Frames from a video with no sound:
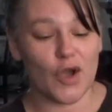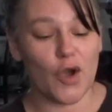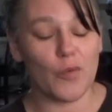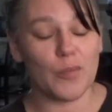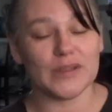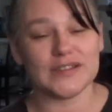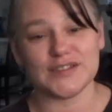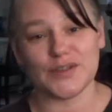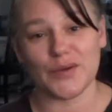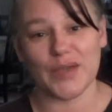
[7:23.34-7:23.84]

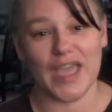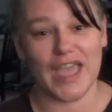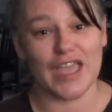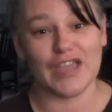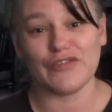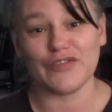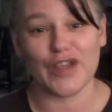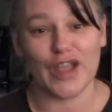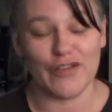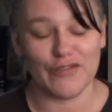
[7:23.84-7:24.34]
it's okay
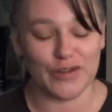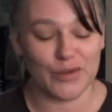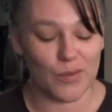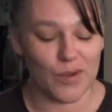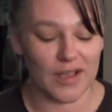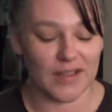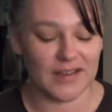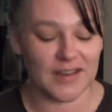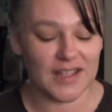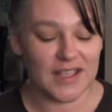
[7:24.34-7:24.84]
for
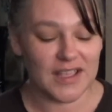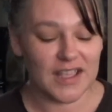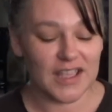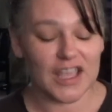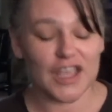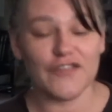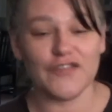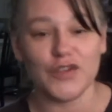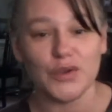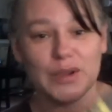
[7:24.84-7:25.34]
everyone.
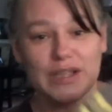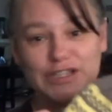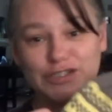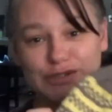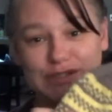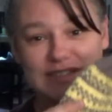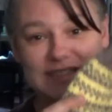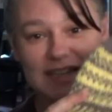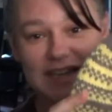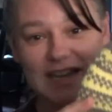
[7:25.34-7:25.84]
If you're
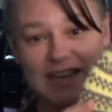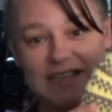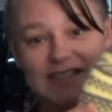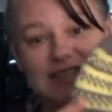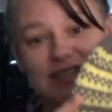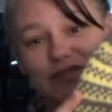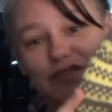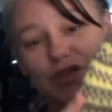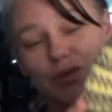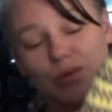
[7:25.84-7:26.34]
interested in it,
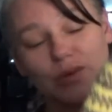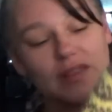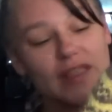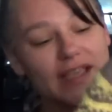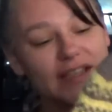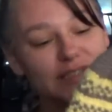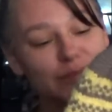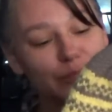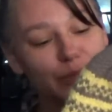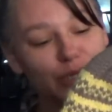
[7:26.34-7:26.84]
if you would
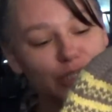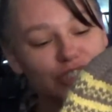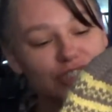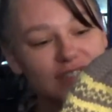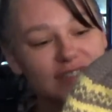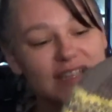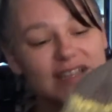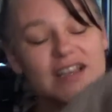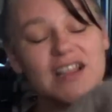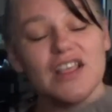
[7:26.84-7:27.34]
like to
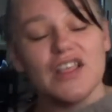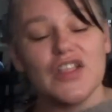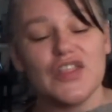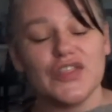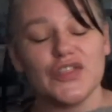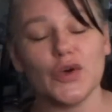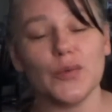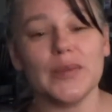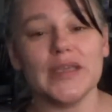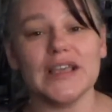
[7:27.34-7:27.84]
purchase it,
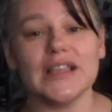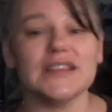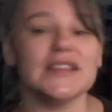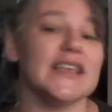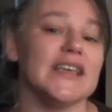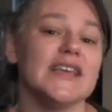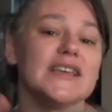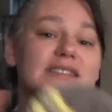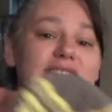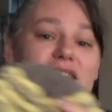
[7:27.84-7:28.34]
there'll be a
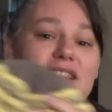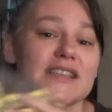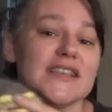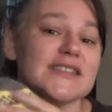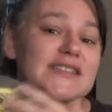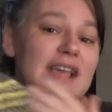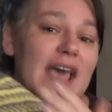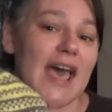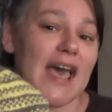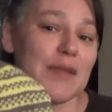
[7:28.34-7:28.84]
link to
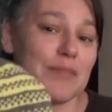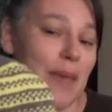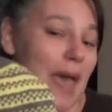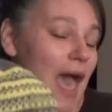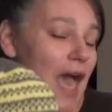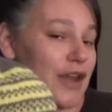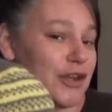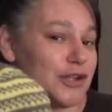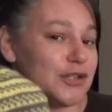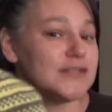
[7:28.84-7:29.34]
this hat
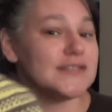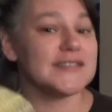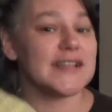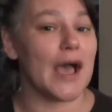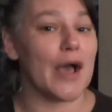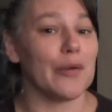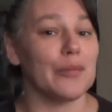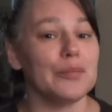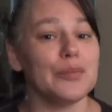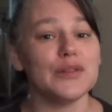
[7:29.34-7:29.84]
pattern
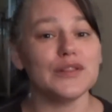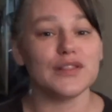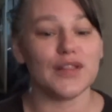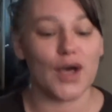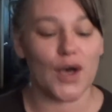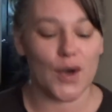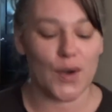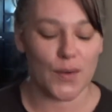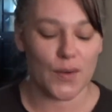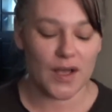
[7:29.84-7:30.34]
down
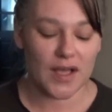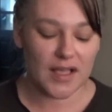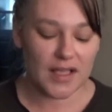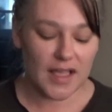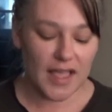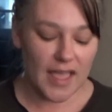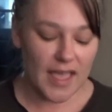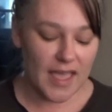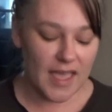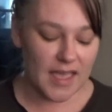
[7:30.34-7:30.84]
below.
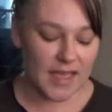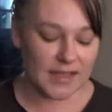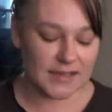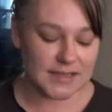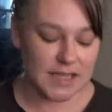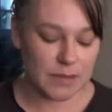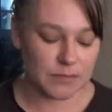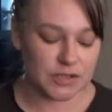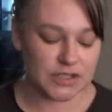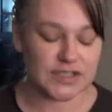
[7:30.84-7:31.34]
And
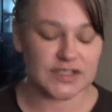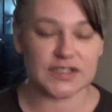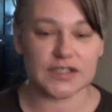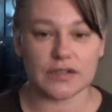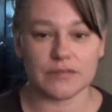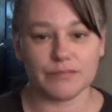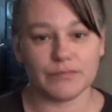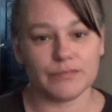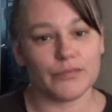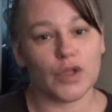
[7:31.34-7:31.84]
I'm just
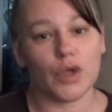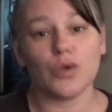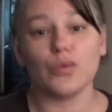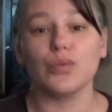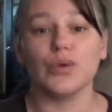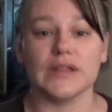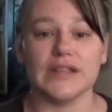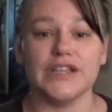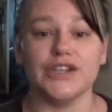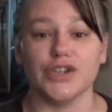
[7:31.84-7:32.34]

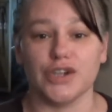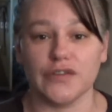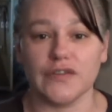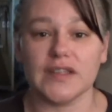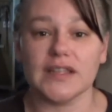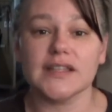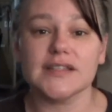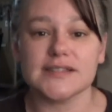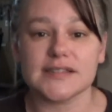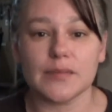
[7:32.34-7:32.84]
really
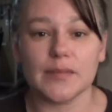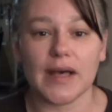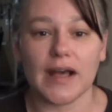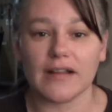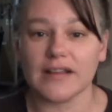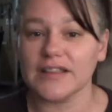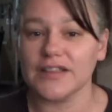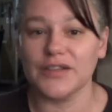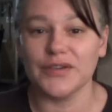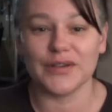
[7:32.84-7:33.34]
nervous
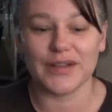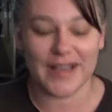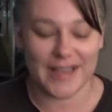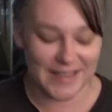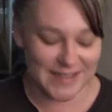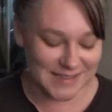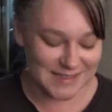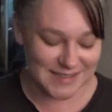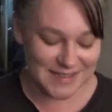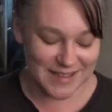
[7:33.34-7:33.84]
about it, you
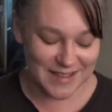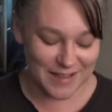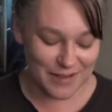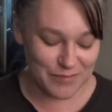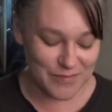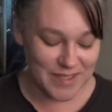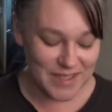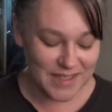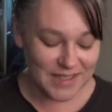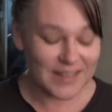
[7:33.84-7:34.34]
guys.
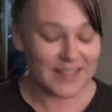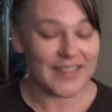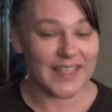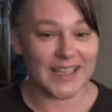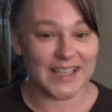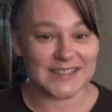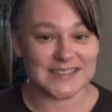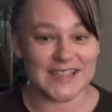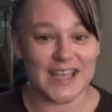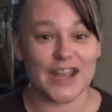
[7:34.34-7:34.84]
Like
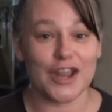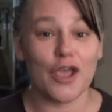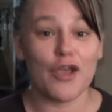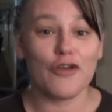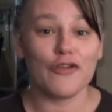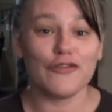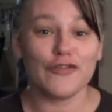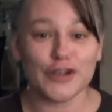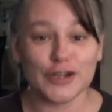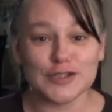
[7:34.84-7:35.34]
I said,
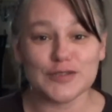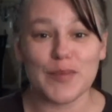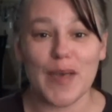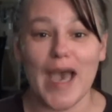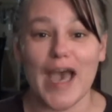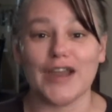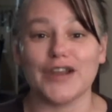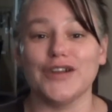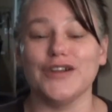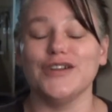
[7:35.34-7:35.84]
first
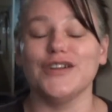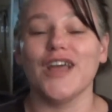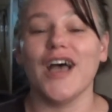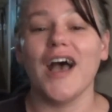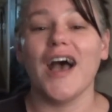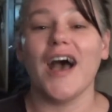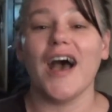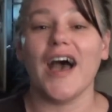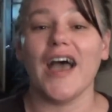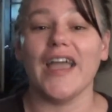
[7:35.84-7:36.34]
pattern
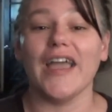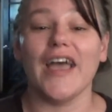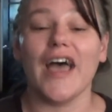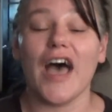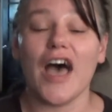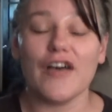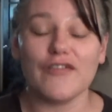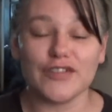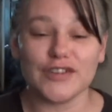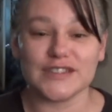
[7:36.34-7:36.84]
I
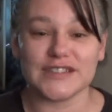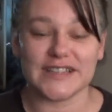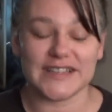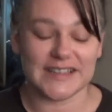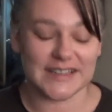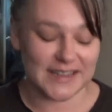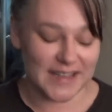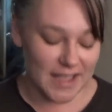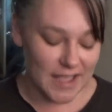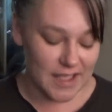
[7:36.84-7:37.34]
ever
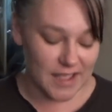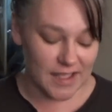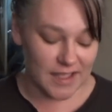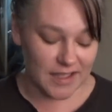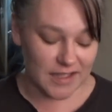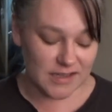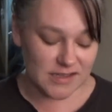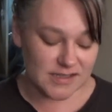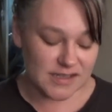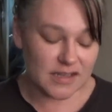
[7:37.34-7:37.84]
did,
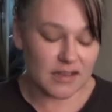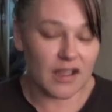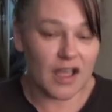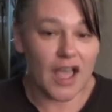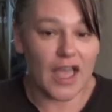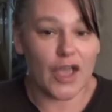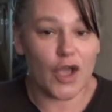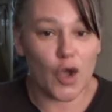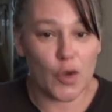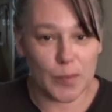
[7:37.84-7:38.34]
and
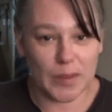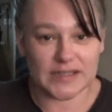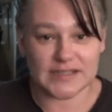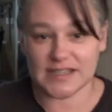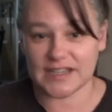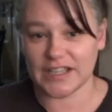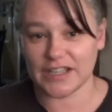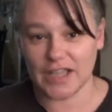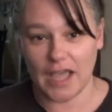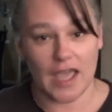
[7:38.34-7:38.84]
I hope I
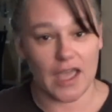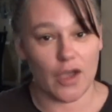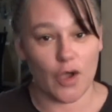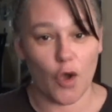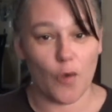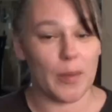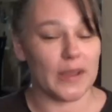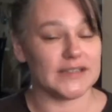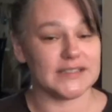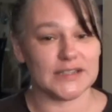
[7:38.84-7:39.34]
did
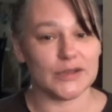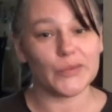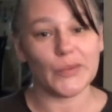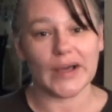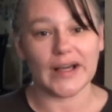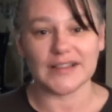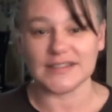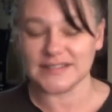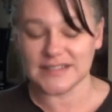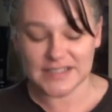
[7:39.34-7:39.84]
it
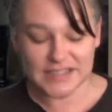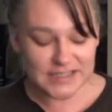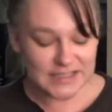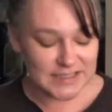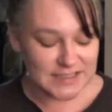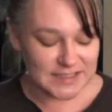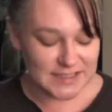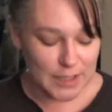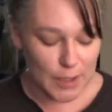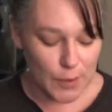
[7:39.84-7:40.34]
well.
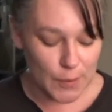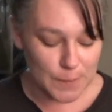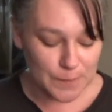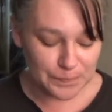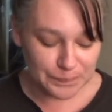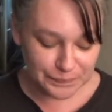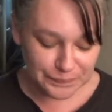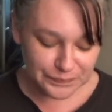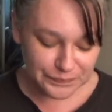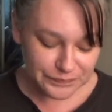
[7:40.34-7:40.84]
So
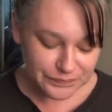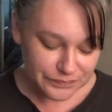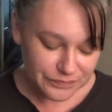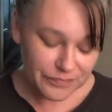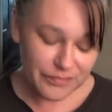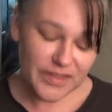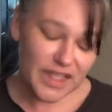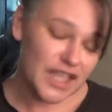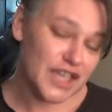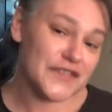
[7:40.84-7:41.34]

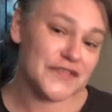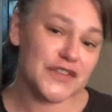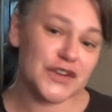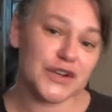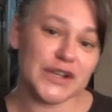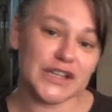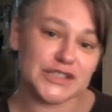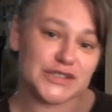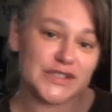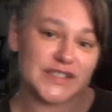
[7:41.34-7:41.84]
if you're
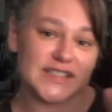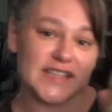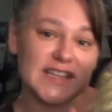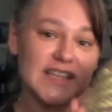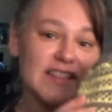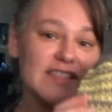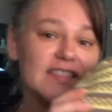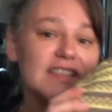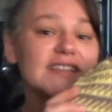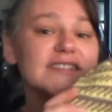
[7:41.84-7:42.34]
interested
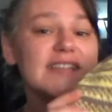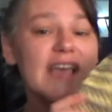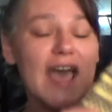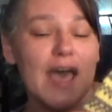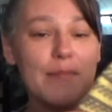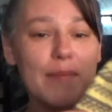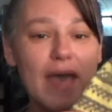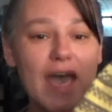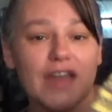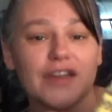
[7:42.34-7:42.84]
in this
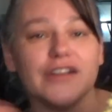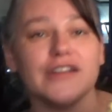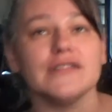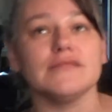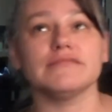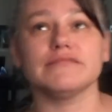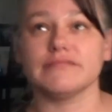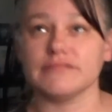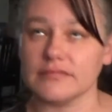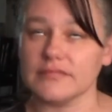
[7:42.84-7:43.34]
hat
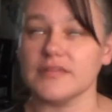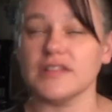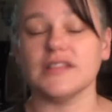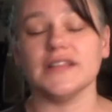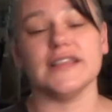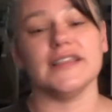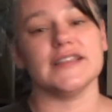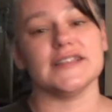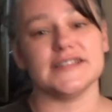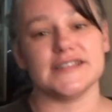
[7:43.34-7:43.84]
pattern,
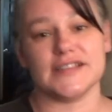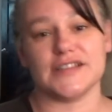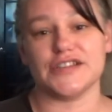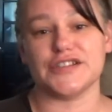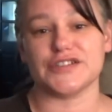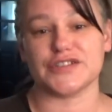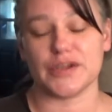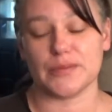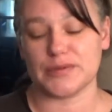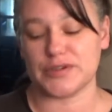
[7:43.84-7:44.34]
link is in the
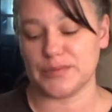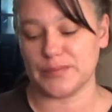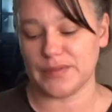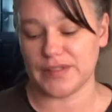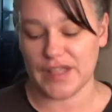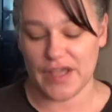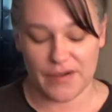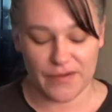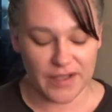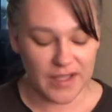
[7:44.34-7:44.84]
description
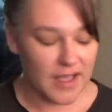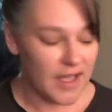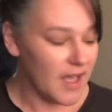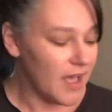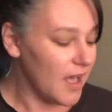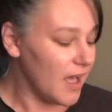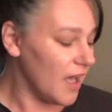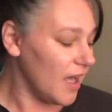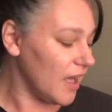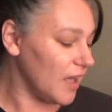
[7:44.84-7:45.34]
below.
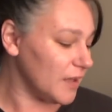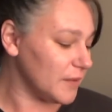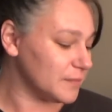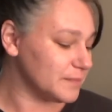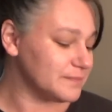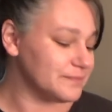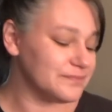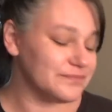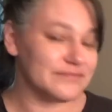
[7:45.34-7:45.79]
And